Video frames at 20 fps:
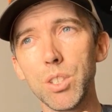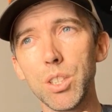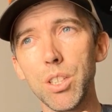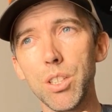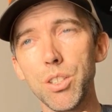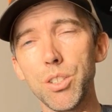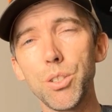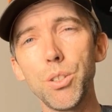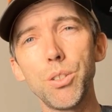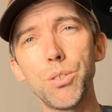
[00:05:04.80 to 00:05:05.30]

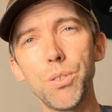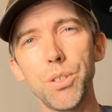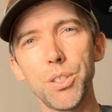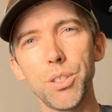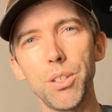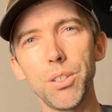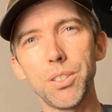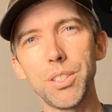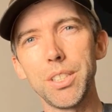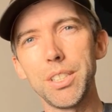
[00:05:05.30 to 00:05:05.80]
search
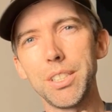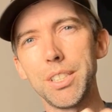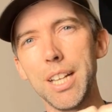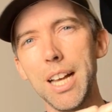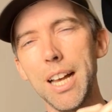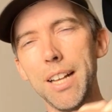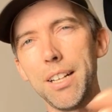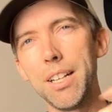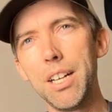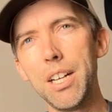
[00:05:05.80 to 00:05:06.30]
results is
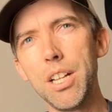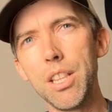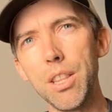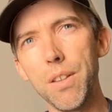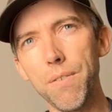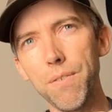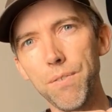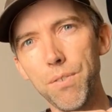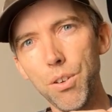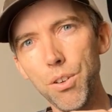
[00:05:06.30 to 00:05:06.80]
that the
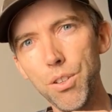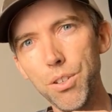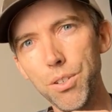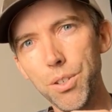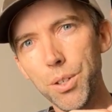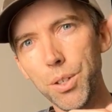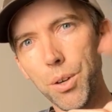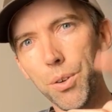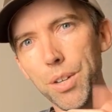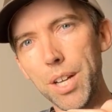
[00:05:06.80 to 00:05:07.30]
further
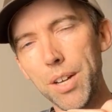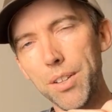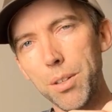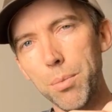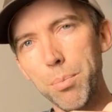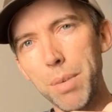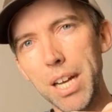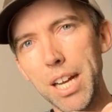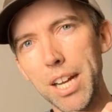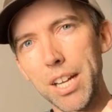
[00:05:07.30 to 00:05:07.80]
you go down the
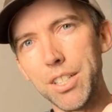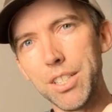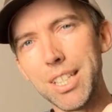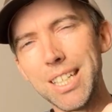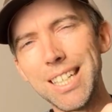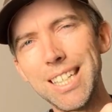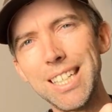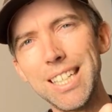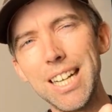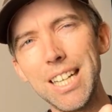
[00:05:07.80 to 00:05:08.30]
page,
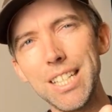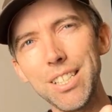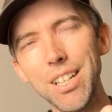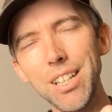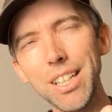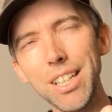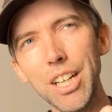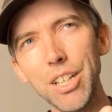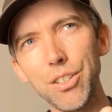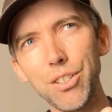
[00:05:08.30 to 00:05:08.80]
it's not
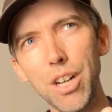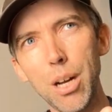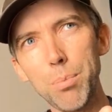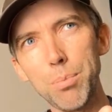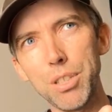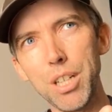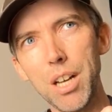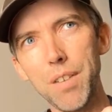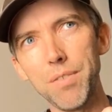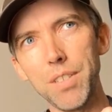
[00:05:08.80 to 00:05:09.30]
like it
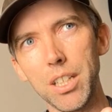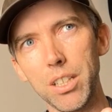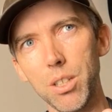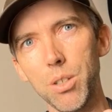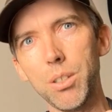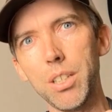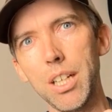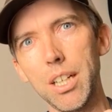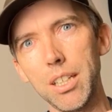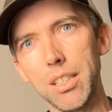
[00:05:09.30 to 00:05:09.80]
drops off like,
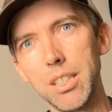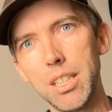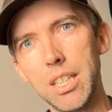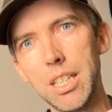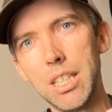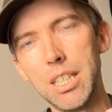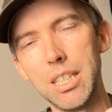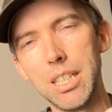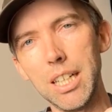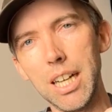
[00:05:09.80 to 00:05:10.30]
okay,
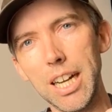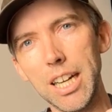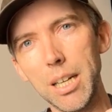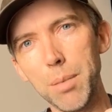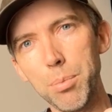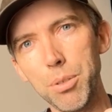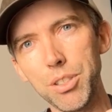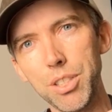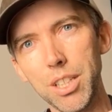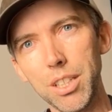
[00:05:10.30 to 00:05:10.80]

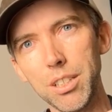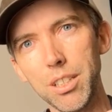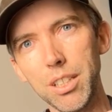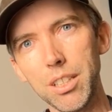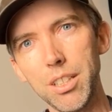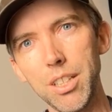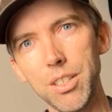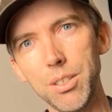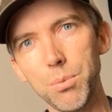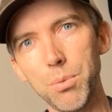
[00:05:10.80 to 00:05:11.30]
80%
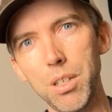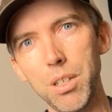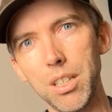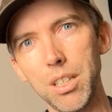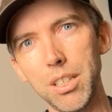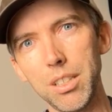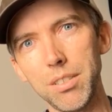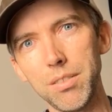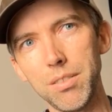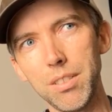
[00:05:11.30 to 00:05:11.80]
click this one
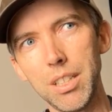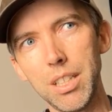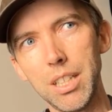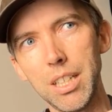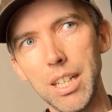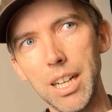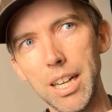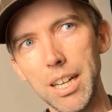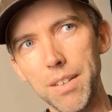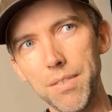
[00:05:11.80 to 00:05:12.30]
and
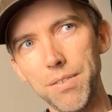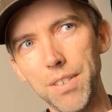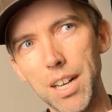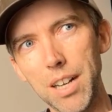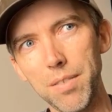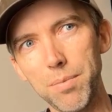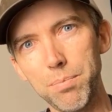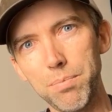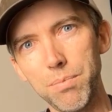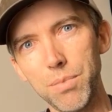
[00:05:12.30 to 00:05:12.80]

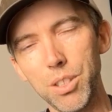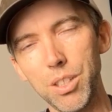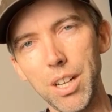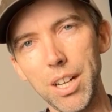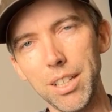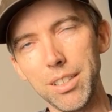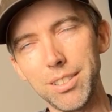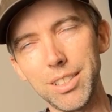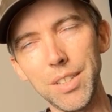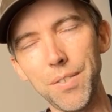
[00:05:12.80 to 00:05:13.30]
85 or
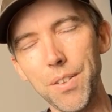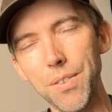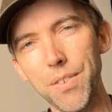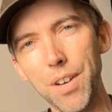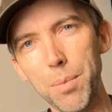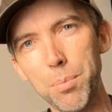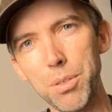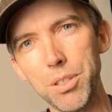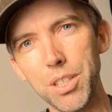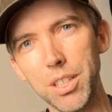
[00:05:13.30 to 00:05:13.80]

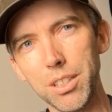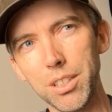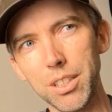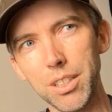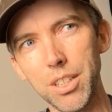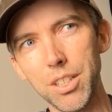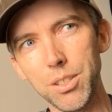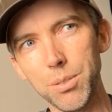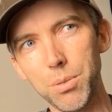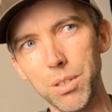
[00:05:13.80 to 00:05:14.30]
75%
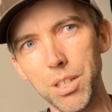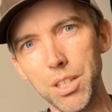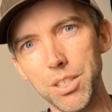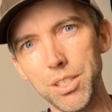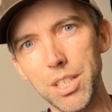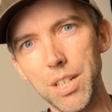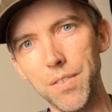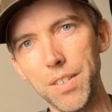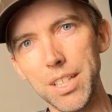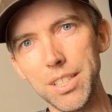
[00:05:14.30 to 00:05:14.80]
click this one and
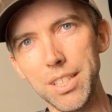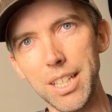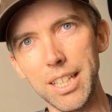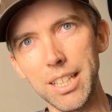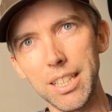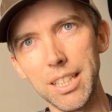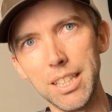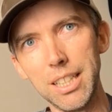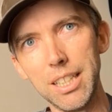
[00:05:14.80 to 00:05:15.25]
70. It's like